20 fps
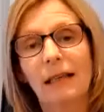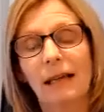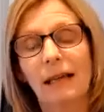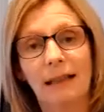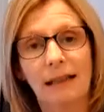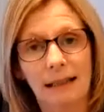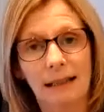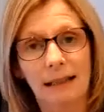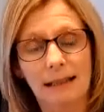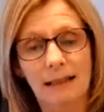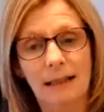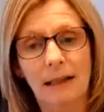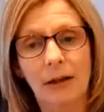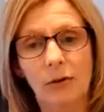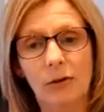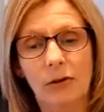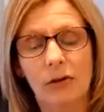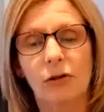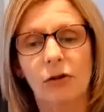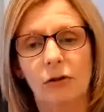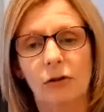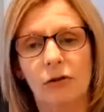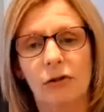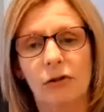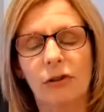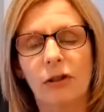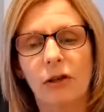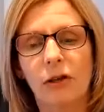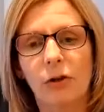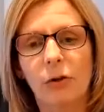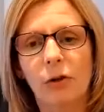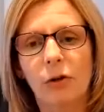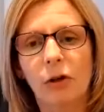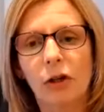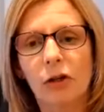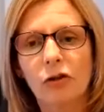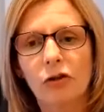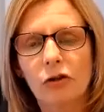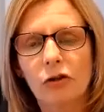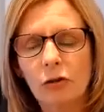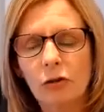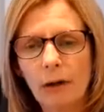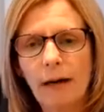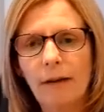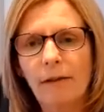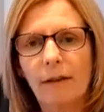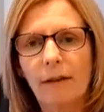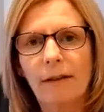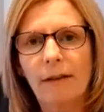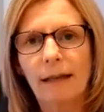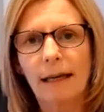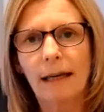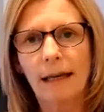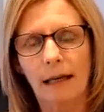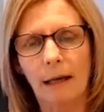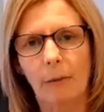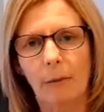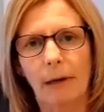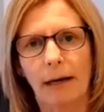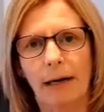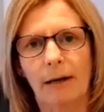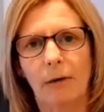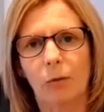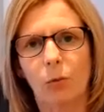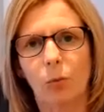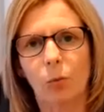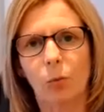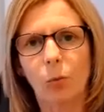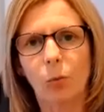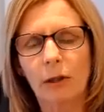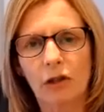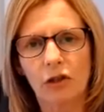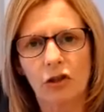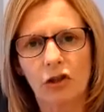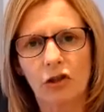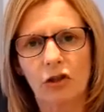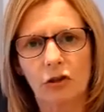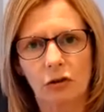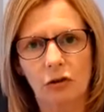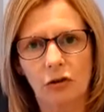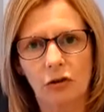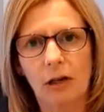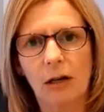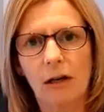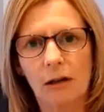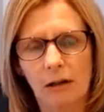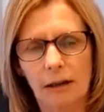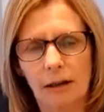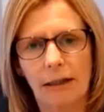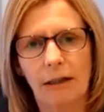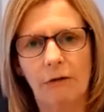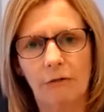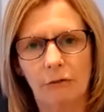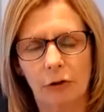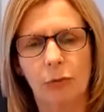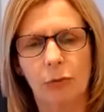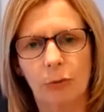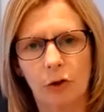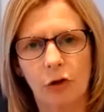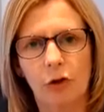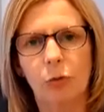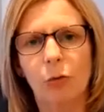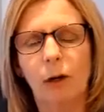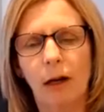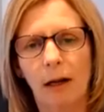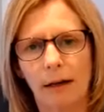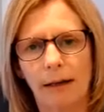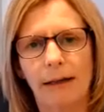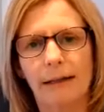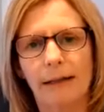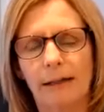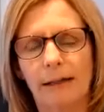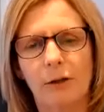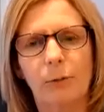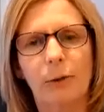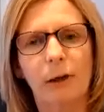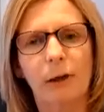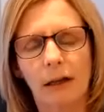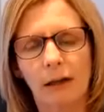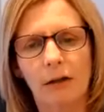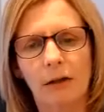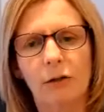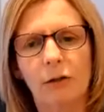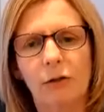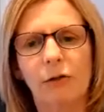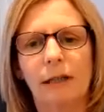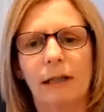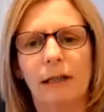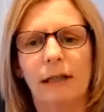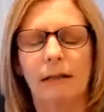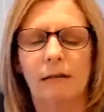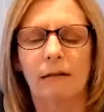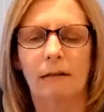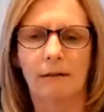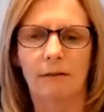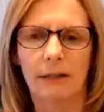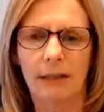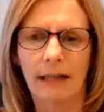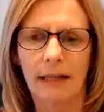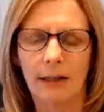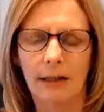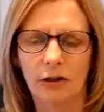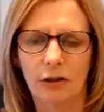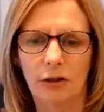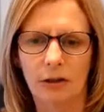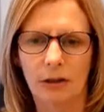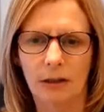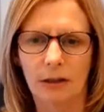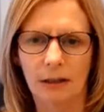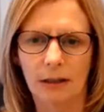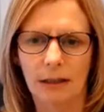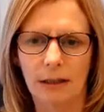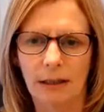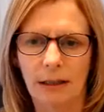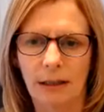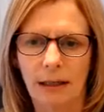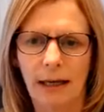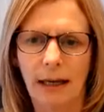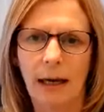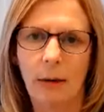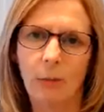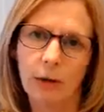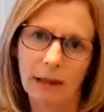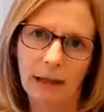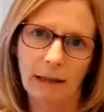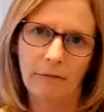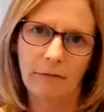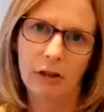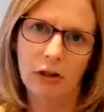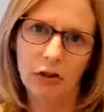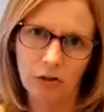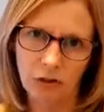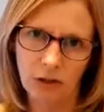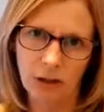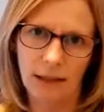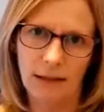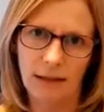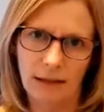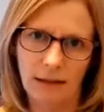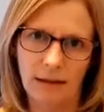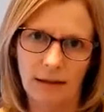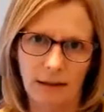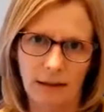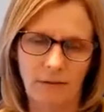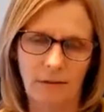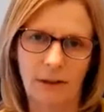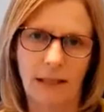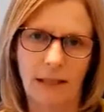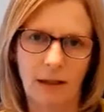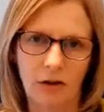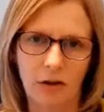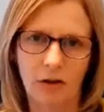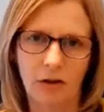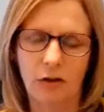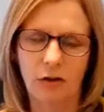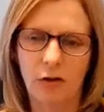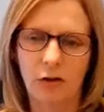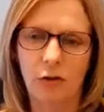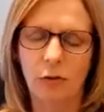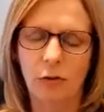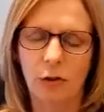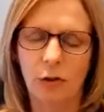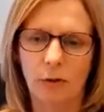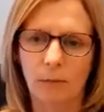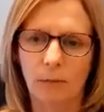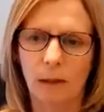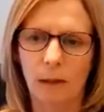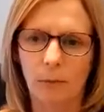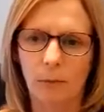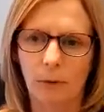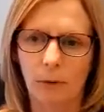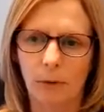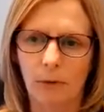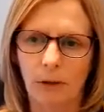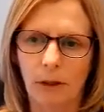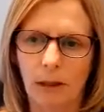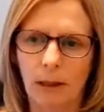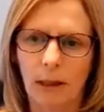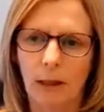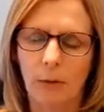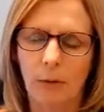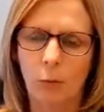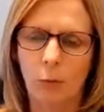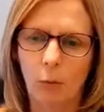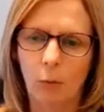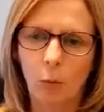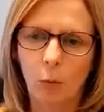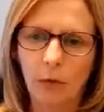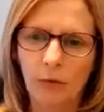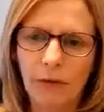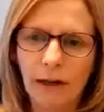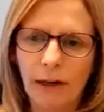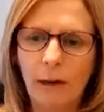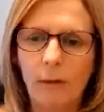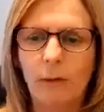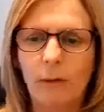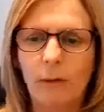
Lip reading: and the list goes on. So do have a think about which target groups you would like us to include in our invitations, and we then restrict the invitations to those people. One thing I